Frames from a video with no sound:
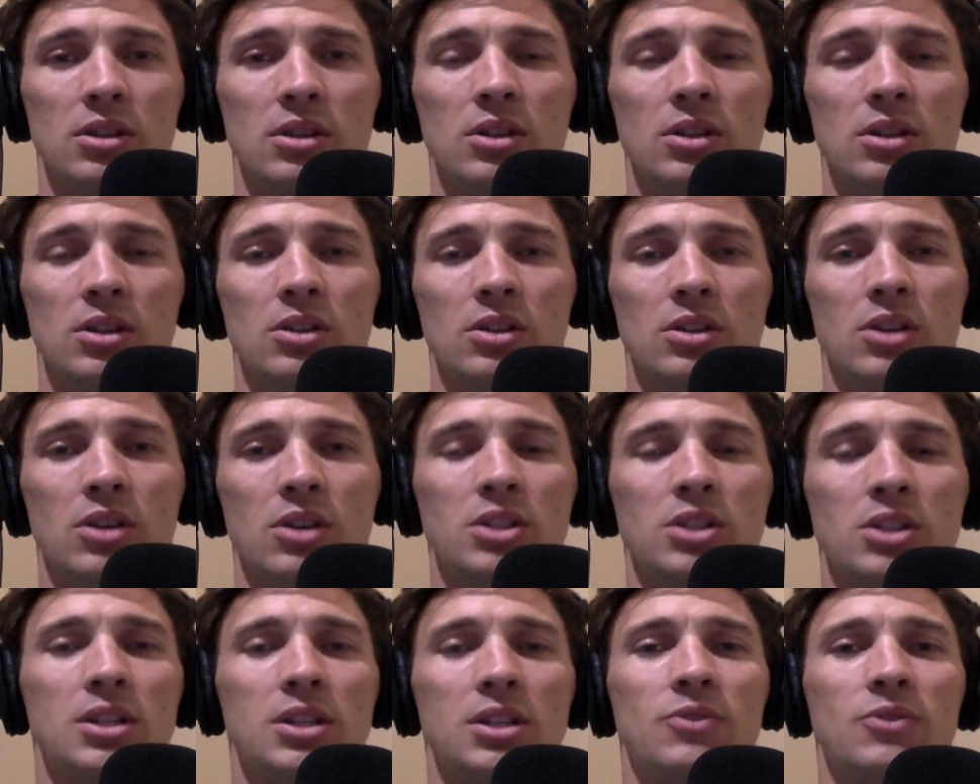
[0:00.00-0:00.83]
you're
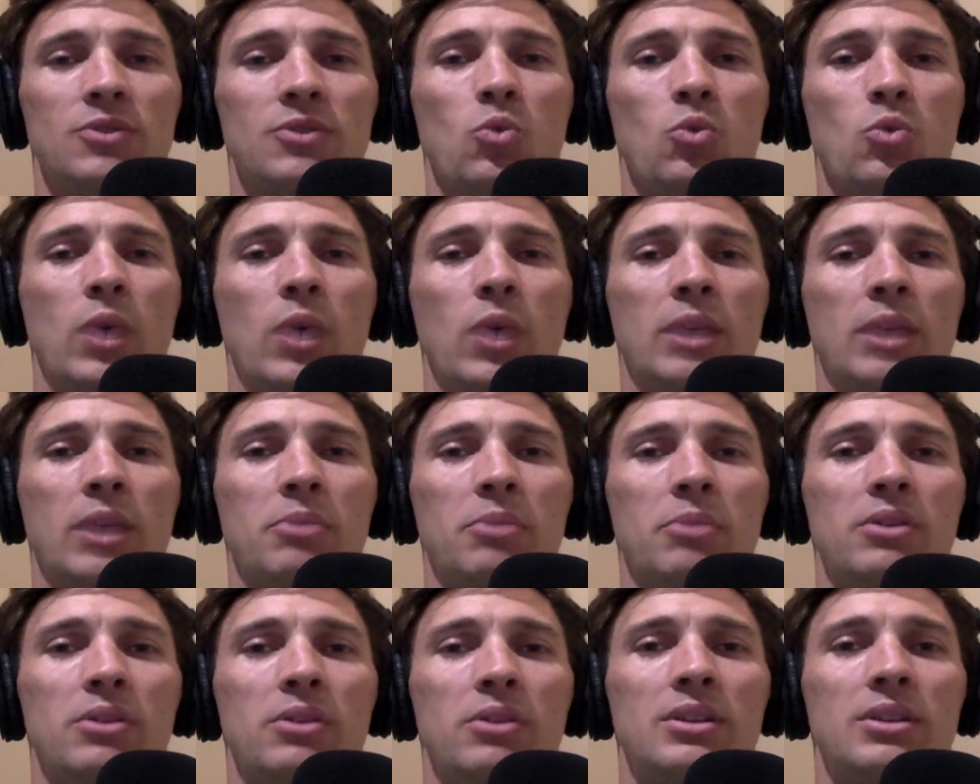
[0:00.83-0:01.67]
actually going to have to wait a
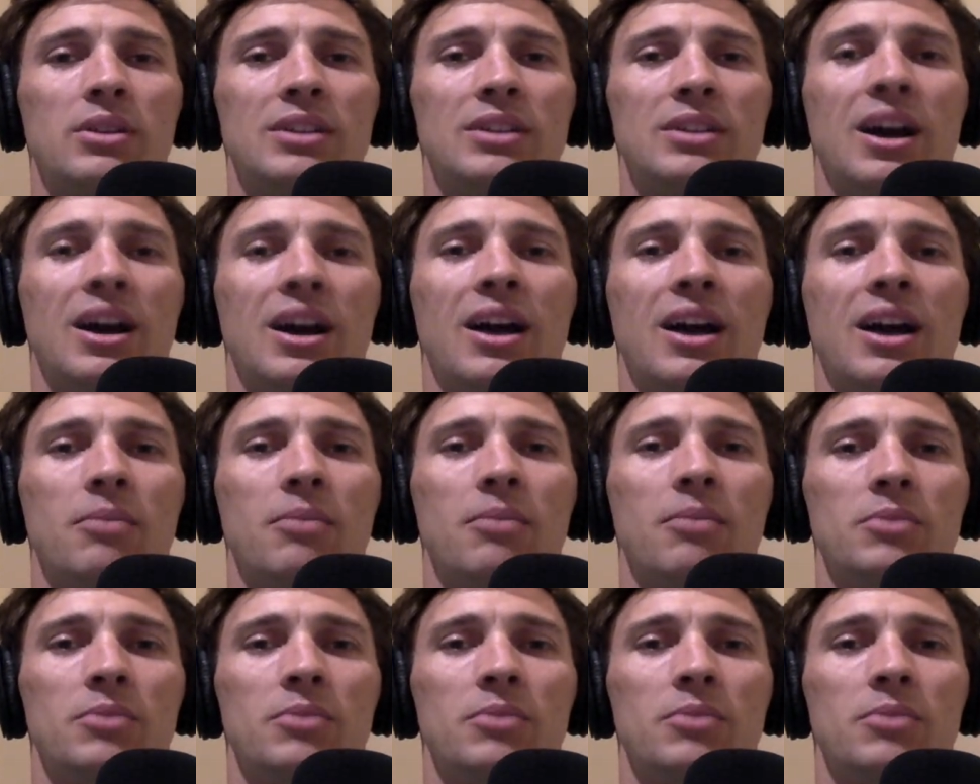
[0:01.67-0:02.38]
period of time.